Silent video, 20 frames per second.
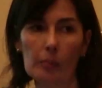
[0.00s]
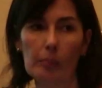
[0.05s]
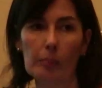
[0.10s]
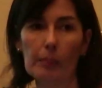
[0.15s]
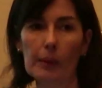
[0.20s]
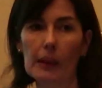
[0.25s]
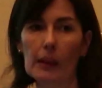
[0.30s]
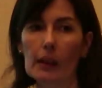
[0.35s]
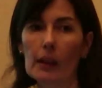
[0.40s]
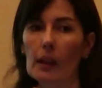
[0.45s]

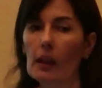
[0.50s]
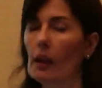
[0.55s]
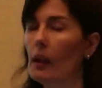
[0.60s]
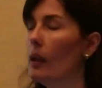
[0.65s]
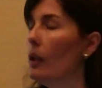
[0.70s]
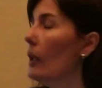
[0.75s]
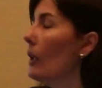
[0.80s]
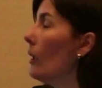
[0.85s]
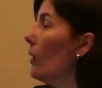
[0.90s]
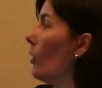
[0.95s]
be
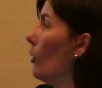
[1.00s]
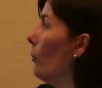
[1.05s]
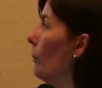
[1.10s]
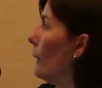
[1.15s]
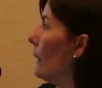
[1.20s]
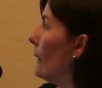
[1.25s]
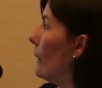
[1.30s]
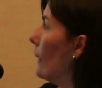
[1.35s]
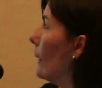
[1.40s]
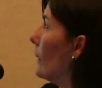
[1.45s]

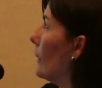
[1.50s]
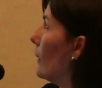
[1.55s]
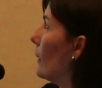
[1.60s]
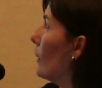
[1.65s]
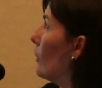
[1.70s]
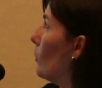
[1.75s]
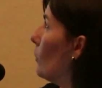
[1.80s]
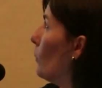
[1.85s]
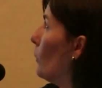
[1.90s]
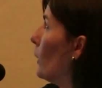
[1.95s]

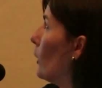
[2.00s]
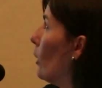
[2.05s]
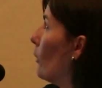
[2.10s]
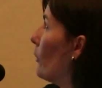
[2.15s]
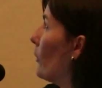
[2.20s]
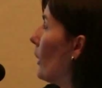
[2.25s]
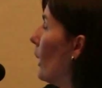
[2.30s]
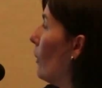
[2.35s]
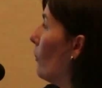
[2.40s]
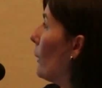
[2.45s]
compensated with
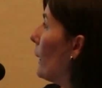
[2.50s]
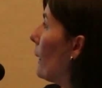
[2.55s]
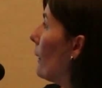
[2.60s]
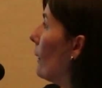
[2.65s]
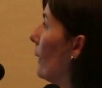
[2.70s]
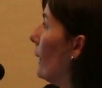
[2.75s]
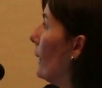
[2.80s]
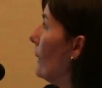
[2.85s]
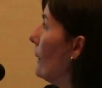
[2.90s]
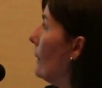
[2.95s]

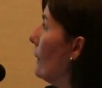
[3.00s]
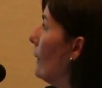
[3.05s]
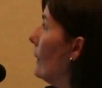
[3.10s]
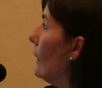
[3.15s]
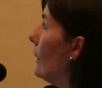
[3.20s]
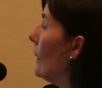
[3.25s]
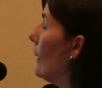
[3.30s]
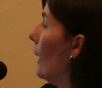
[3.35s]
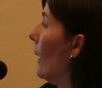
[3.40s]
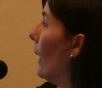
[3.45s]
ophthalmic
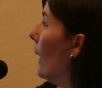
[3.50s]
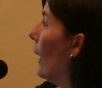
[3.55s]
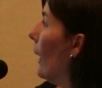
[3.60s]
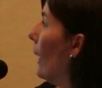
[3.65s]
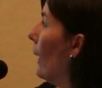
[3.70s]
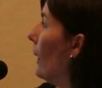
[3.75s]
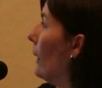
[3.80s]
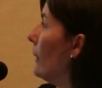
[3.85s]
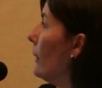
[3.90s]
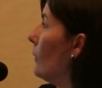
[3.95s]
lenses,
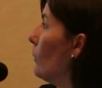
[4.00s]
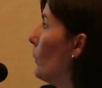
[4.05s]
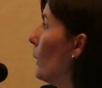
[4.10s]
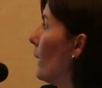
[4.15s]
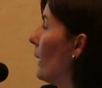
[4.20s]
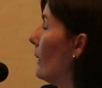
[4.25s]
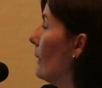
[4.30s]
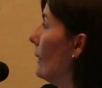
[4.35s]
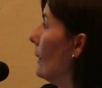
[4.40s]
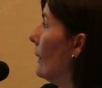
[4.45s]
and we
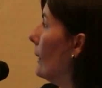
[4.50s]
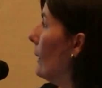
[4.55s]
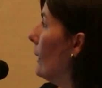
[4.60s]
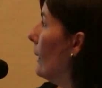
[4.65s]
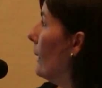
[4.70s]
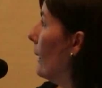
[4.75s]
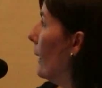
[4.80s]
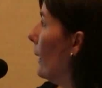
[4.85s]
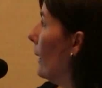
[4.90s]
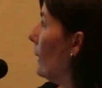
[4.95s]
can see
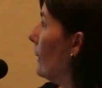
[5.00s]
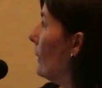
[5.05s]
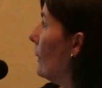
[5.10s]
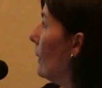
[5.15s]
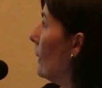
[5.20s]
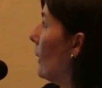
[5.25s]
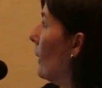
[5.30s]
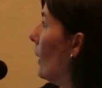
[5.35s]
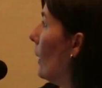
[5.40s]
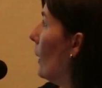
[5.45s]

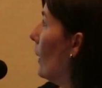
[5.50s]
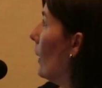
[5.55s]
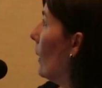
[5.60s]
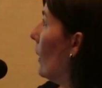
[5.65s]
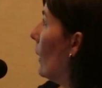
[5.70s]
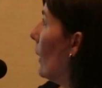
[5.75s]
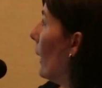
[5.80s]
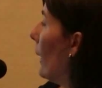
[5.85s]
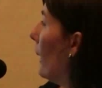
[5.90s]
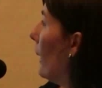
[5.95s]
that
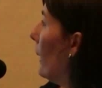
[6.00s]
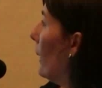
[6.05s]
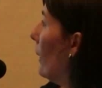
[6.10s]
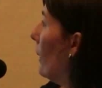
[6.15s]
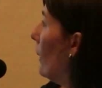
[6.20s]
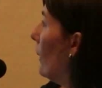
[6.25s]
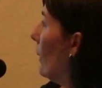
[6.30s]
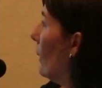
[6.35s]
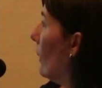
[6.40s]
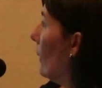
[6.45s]

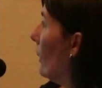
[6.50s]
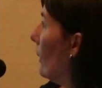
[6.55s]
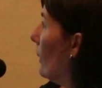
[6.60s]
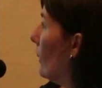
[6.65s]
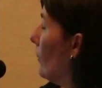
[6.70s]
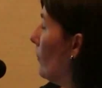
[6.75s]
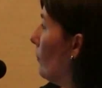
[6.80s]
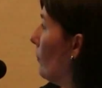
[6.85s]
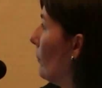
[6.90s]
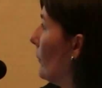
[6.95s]

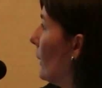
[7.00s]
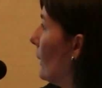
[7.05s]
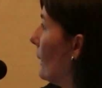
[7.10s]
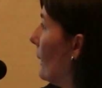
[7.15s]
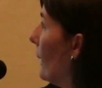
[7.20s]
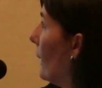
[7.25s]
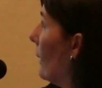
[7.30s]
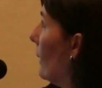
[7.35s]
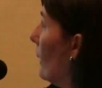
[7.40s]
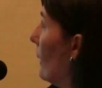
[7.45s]
the
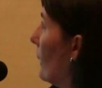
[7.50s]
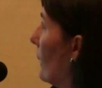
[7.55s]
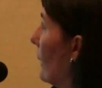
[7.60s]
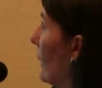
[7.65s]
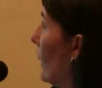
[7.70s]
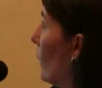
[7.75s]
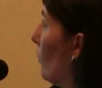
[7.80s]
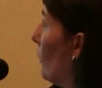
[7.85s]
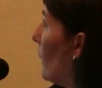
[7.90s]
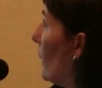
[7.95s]
second
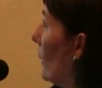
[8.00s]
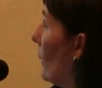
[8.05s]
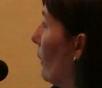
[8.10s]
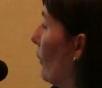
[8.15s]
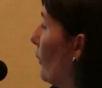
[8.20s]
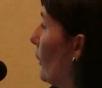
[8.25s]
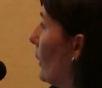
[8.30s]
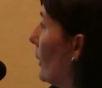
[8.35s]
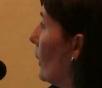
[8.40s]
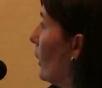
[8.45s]
astigmatism, the
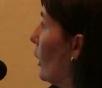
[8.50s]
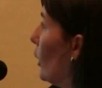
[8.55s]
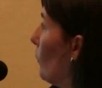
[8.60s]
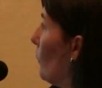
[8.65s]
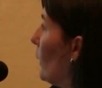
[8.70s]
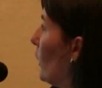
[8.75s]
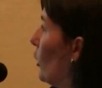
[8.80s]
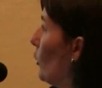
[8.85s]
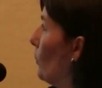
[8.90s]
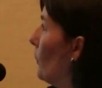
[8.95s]
first
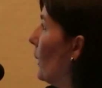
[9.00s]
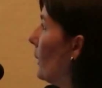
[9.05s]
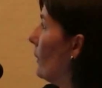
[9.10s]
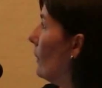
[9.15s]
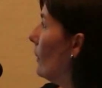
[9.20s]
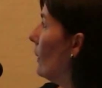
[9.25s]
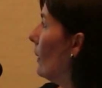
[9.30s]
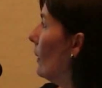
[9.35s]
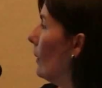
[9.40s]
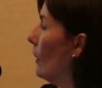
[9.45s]
astigmatism,
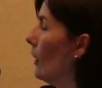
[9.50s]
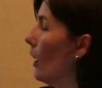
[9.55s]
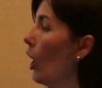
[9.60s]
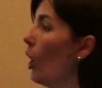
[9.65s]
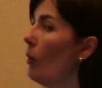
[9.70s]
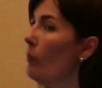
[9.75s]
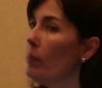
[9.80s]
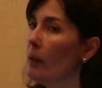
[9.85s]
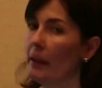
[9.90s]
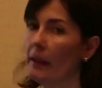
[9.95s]

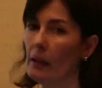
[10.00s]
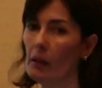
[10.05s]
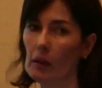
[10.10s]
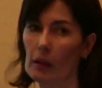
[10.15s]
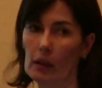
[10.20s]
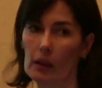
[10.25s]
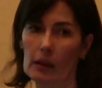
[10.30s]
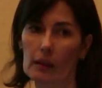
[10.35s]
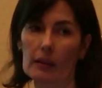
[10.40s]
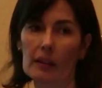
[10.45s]
oblique
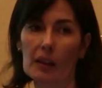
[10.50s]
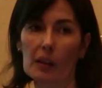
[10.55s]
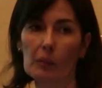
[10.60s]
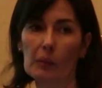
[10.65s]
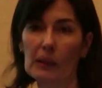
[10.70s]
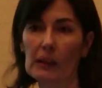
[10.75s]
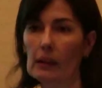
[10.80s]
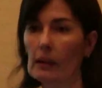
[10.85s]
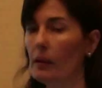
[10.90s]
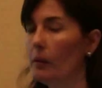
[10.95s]

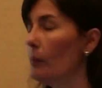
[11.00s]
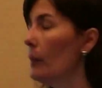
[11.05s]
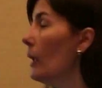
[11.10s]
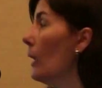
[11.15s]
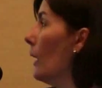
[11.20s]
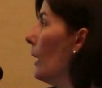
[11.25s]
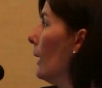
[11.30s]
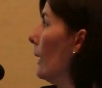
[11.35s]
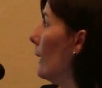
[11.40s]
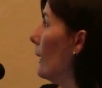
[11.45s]
astigmatism,
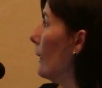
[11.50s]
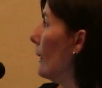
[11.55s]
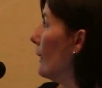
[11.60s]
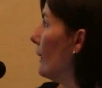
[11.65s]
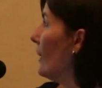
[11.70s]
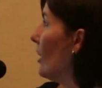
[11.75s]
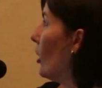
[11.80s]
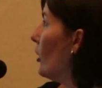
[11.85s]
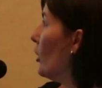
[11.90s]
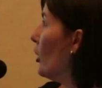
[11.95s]
does
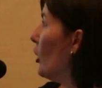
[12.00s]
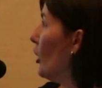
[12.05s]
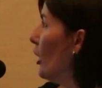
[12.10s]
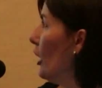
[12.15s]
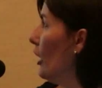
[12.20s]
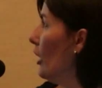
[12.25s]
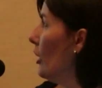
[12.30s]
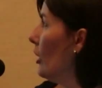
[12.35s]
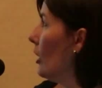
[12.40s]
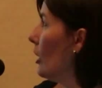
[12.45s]
not
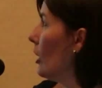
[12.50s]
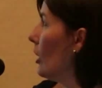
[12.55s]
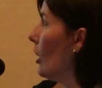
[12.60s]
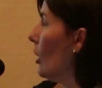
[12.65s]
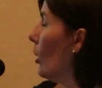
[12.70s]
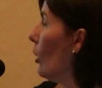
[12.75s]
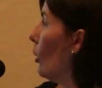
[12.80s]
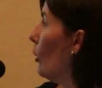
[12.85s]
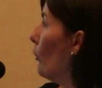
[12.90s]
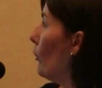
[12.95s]
change
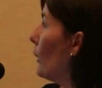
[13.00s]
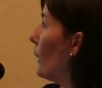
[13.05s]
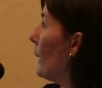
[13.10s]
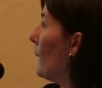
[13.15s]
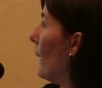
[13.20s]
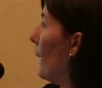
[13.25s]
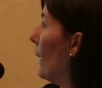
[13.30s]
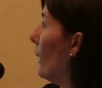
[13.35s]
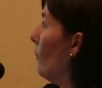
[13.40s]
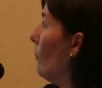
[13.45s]
over
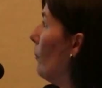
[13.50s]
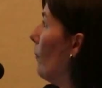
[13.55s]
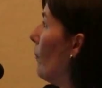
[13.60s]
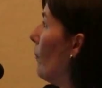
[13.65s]
time.